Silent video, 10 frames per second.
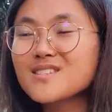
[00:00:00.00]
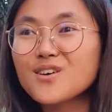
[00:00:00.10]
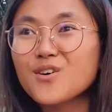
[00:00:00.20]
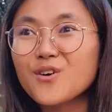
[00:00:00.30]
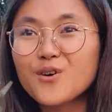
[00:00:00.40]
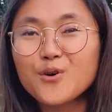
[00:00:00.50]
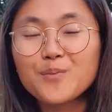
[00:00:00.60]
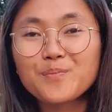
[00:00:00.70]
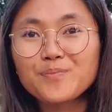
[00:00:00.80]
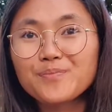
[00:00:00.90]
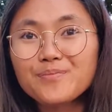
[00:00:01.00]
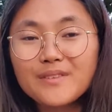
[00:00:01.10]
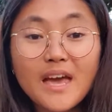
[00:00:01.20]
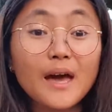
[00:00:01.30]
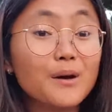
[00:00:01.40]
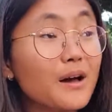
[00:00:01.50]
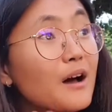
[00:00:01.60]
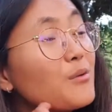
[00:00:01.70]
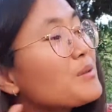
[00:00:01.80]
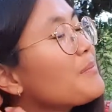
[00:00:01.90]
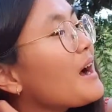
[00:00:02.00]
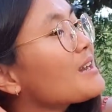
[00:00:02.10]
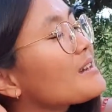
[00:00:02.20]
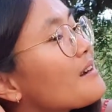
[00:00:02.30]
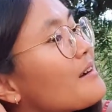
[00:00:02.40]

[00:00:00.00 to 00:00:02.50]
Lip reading: So yeah, I went back